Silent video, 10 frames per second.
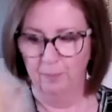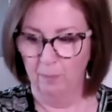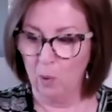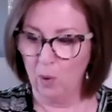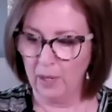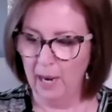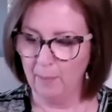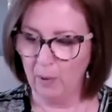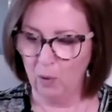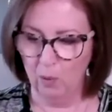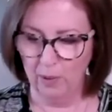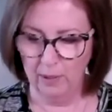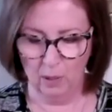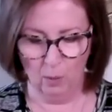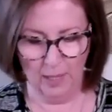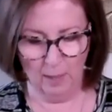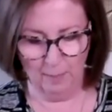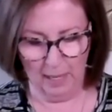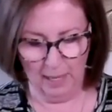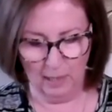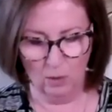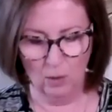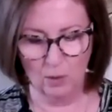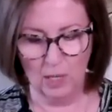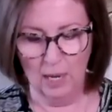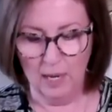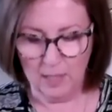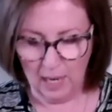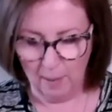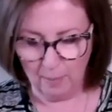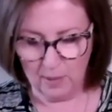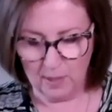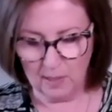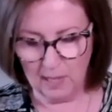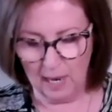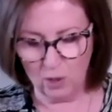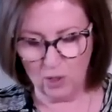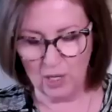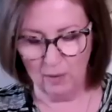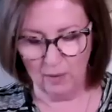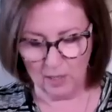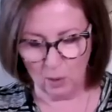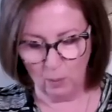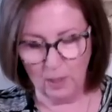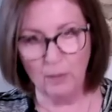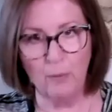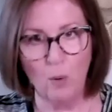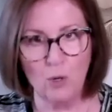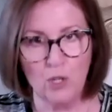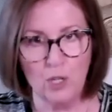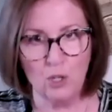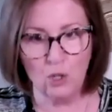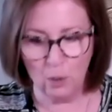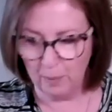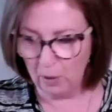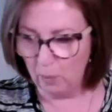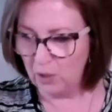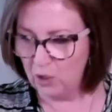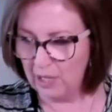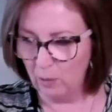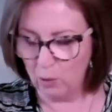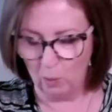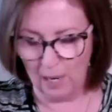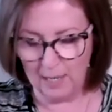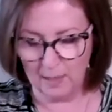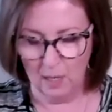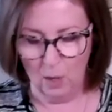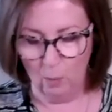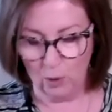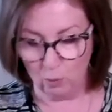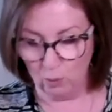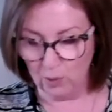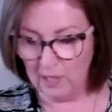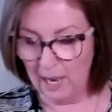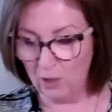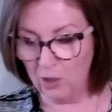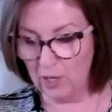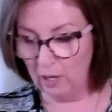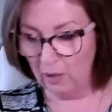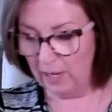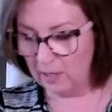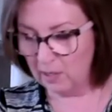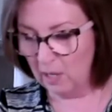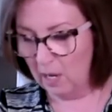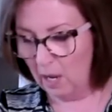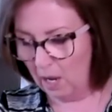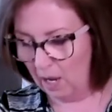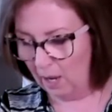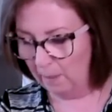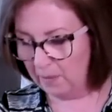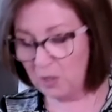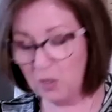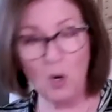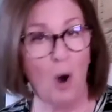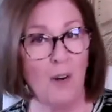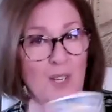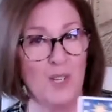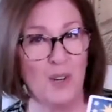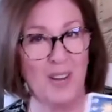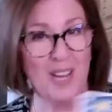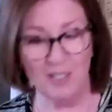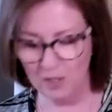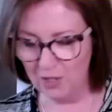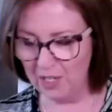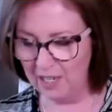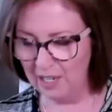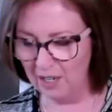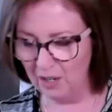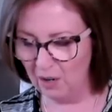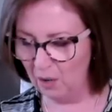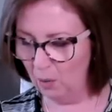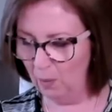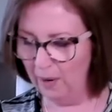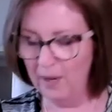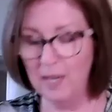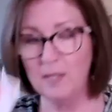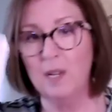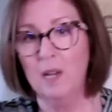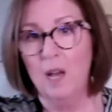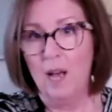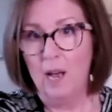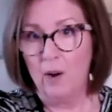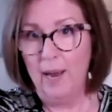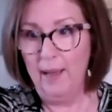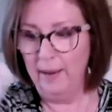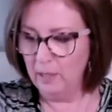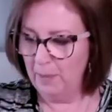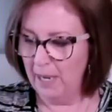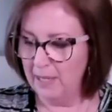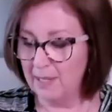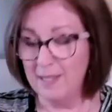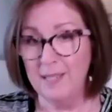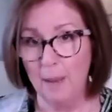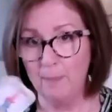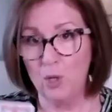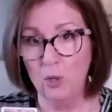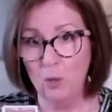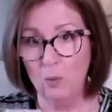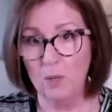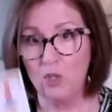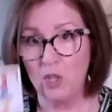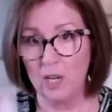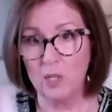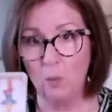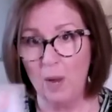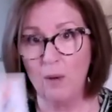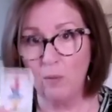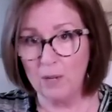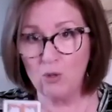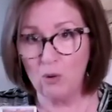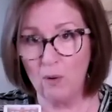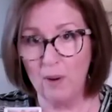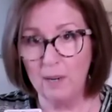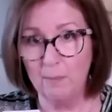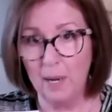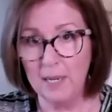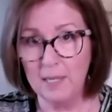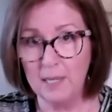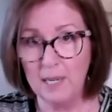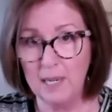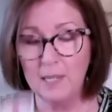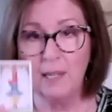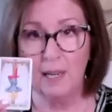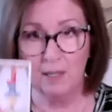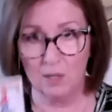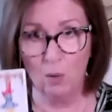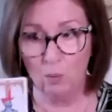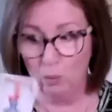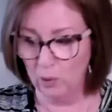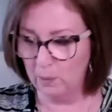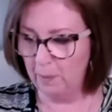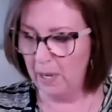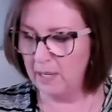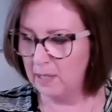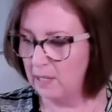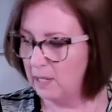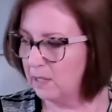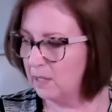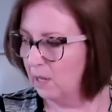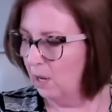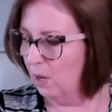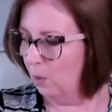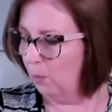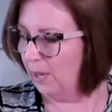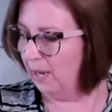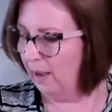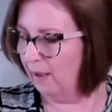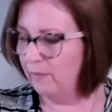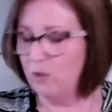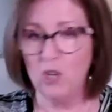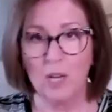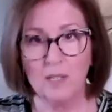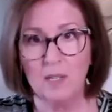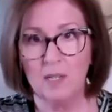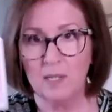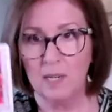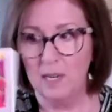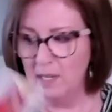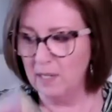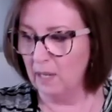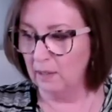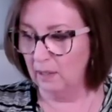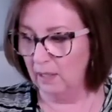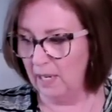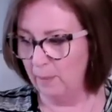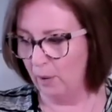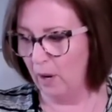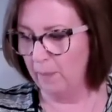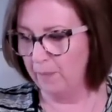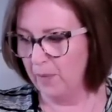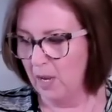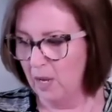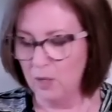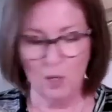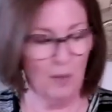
more Capricorn in the Queen of Pentacles, Temperance is Sagittarius, the Wheel of Fortune is Jupiter, which is out twice, which rules Sagittarius. The Star is your energy here, Aquarius. Our Hanged Man is Neptune, which just went retrograde in Pisces, and so rules Pisces. We have Justice is Libra. So